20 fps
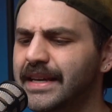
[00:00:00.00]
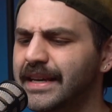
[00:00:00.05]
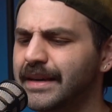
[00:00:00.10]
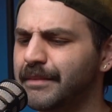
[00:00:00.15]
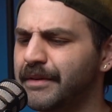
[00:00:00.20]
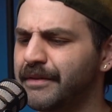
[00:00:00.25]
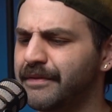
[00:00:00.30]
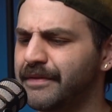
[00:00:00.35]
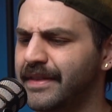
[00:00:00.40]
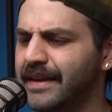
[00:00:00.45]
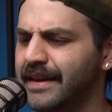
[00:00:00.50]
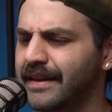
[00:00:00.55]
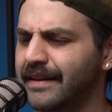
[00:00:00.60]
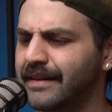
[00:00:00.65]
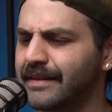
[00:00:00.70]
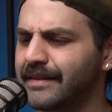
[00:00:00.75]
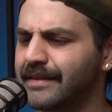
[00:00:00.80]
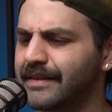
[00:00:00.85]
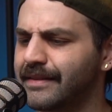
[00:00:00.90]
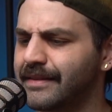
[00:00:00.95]
him of
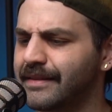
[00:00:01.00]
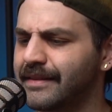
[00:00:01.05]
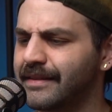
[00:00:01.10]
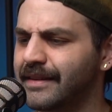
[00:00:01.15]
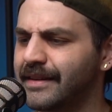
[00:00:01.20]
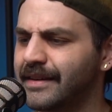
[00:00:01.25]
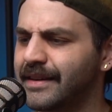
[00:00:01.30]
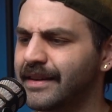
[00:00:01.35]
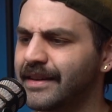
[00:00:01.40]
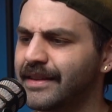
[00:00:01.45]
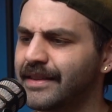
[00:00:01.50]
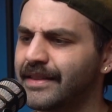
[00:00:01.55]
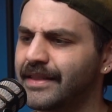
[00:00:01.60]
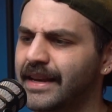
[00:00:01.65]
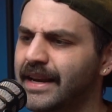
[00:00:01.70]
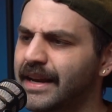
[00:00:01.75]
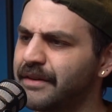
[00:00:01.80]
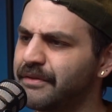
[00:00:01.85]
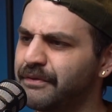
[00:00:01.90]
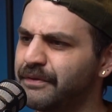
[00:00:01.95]
things that
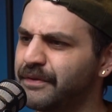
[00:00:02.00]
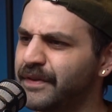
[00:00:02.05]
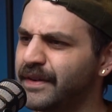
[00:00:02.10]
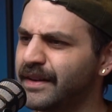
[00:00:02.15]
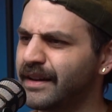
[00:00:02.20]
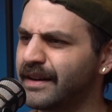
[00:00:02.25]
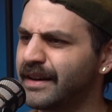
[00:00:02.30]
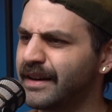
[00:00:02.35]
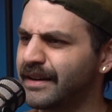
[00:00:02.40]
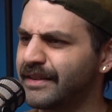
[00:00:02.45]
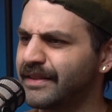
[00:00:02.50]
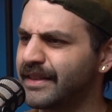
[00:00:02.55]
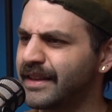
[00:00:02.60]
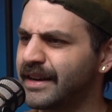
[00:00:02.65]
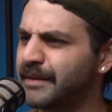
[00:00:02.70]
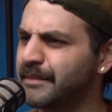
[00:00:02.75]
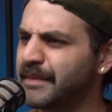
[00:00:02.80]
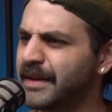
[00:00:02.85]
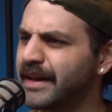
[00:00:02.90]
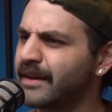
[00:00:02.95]
I feel uh, that
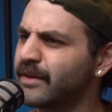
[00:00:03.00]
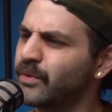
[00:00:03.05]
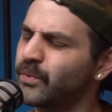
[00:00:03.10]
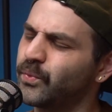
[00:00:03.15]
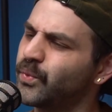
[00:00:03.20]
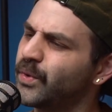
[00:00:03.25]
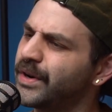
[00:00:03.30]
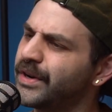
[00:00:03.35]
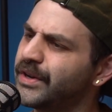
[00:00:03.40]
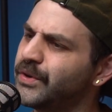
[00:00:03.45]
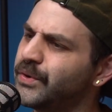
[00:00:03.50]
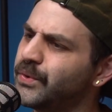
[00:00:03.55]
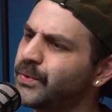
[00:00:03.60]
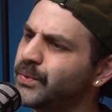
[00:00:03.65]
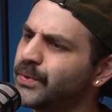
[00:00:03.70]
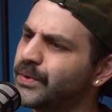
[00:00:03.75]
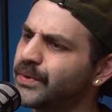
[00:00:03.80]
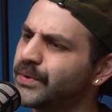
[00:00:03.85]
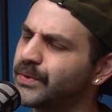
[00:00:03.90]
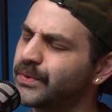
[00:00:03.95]
I'm like, what are
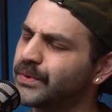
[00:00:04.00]
you?